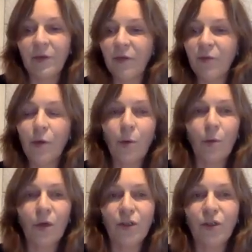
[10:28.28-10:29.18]
if you
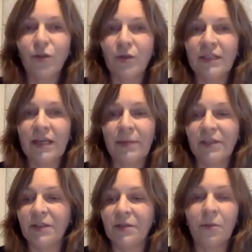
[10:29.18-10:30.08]
want to do it a
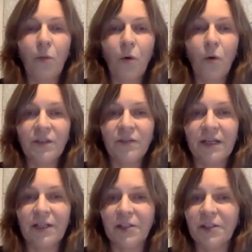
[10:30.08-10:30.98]
bit more
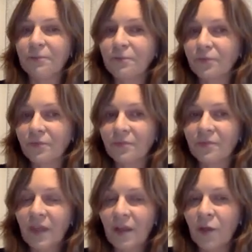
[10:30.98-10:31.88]
difficult,
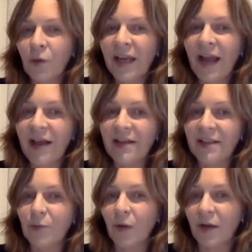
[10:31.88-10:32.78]
you can ask
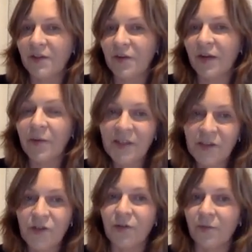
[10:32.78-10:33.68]
them to answer a
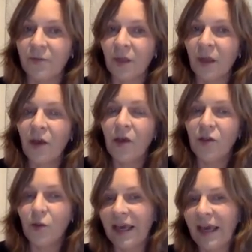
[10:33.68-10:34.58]
question.
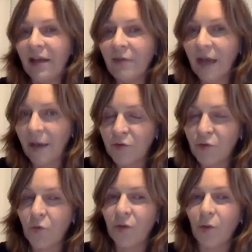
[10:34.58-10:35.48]
So again, I would
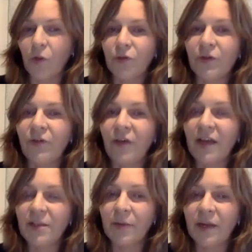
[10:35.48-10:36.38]
throw the ball to the
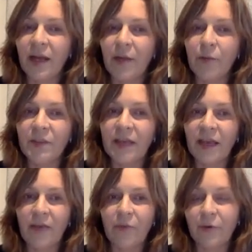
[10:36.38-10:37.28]
first one and would
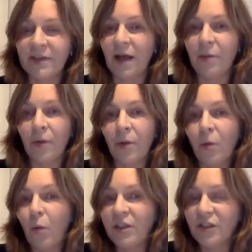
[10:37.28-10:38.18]
say, for example,
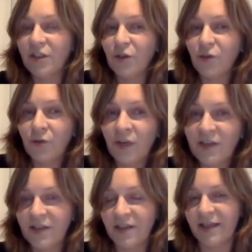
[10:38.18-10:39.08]
what did you do
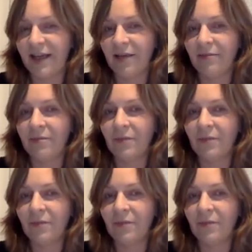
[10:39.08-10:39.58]
yesterday?